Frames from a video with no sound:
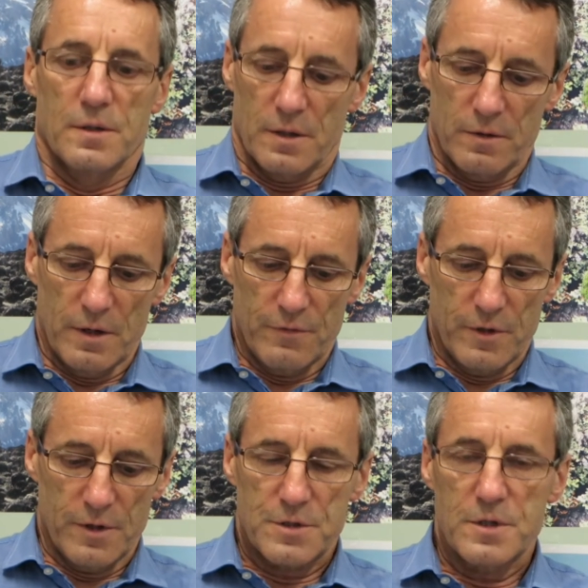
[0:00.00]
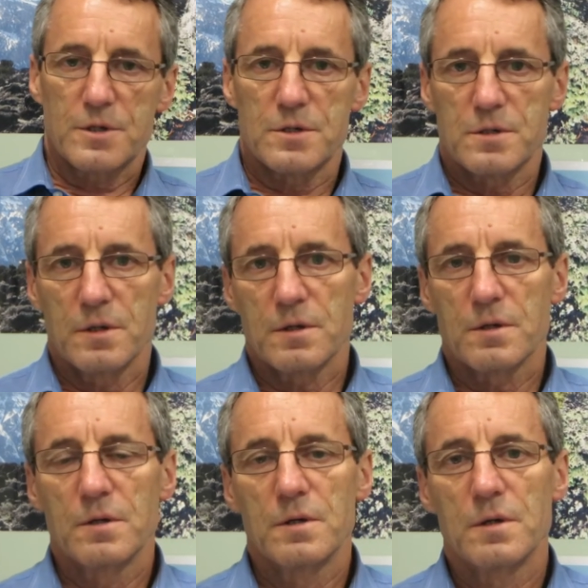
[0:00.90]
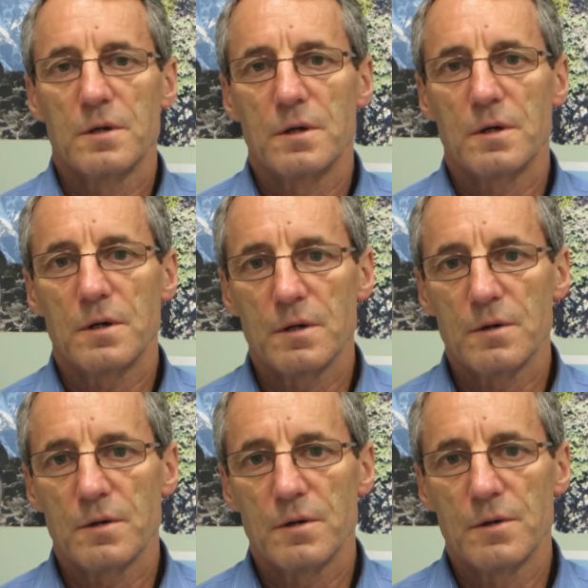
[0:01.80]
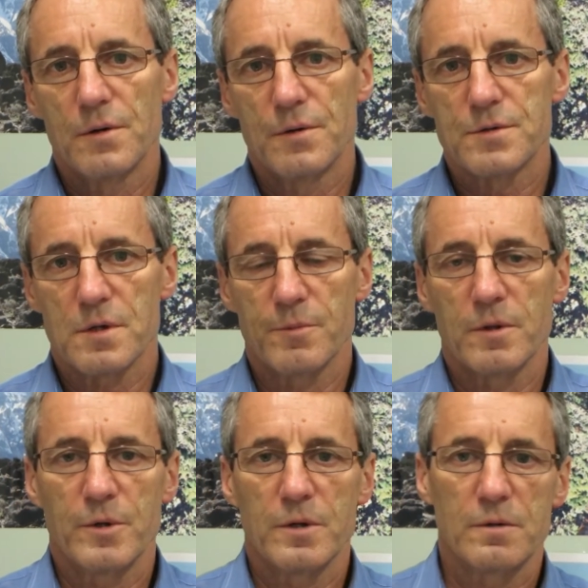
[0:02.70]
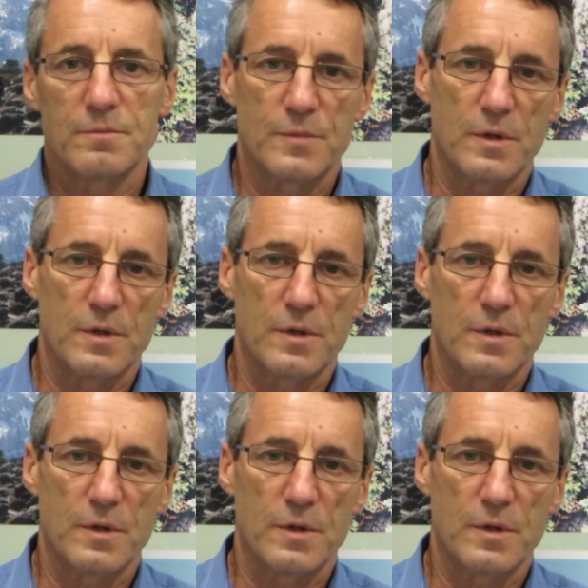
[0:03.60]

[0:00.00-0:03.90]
Now, there are various sections in it. Some of them are